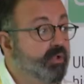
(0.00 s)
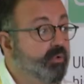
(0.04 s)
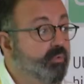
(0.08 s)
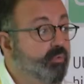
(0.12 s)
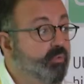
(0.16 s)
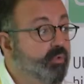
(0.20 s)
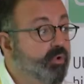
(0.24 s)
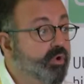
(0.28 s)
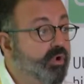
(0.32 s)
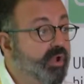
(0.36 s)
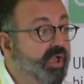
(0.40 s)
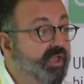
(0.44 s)

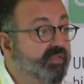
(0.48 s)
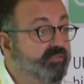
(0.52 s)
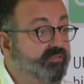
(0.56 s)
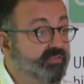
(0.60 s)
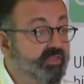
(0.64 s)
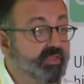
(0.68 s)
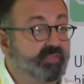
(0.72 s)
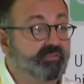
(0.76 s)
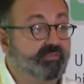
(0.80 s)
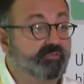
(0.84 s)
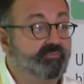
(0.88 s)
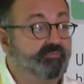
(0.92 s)
where I
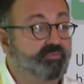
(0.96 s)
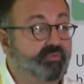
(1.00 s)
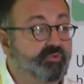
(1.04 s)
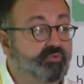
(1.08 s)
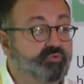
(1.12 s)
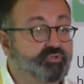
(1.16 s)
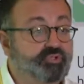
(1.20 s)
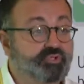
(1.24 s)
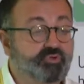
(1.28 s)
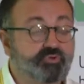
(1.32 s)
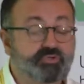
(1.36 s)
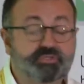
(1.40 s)
think the
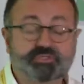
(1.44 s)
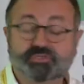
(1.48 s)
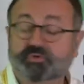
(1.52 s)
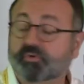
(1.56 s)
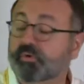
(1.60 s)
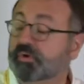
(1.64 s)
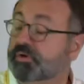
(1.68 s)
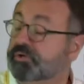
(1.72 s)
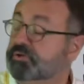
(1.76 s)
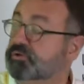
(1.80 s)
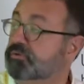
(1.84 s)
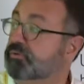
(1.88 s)
future is
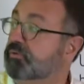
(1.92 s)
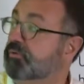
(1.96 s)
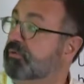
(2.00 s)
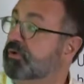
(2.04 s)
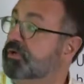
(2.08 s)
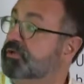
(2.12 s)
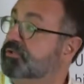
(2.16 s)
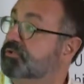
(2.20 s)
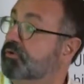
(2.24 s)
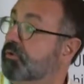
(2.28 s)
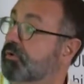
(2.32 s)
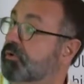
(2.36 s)
going
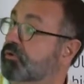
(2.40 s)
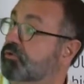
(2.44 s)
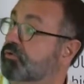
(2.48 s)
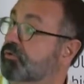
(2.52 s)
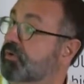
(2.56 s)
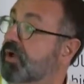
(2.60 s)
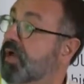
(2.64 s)
to